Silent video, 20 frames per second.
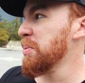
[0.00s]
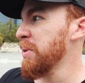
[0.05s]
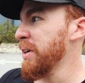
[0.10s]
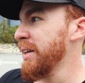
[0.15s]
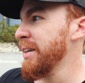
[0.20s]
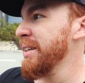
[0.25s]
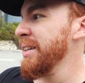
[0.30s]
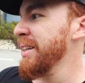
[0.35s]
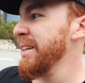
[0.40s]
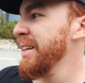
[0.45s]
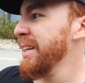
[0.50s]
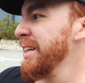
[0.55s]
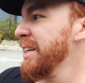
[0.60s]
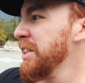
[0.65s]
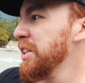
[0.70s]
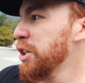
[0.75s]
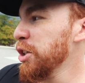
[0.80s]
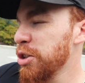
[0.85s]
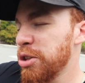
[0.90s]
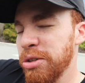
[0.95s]
me,
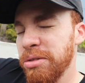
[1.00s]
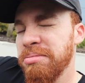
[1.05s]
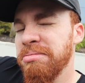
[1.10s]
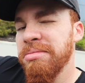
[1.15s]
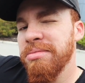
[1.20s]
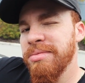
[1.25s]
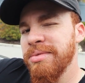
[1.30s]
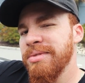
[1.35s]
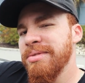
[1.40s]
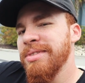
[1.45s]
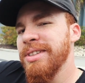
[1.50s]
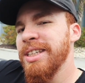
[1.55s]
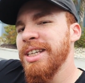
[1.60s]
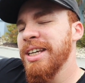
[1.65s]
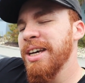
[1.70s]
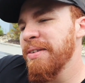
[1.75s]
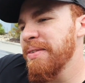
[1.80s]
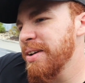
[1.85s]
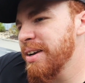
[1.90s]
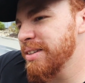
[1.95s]
just
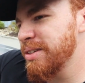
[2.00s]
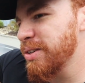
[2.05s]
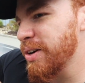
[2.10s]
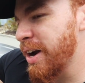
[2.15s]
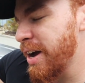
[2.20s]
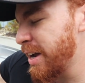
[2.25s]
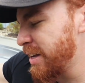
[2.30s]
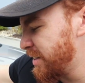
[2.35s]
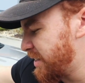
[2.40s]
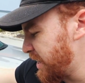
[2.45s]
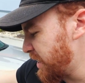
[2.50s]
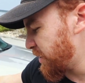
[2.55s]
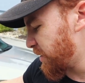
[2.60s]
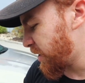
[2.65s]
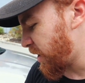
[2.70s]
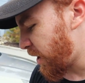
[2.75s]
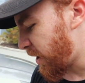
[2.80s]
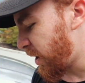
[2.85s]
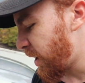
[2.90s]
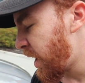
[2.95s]
give it a try and tint your
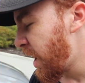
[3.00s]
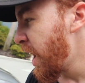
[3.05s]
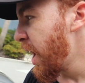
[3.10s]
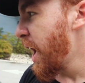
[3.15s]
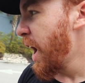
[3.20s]
car.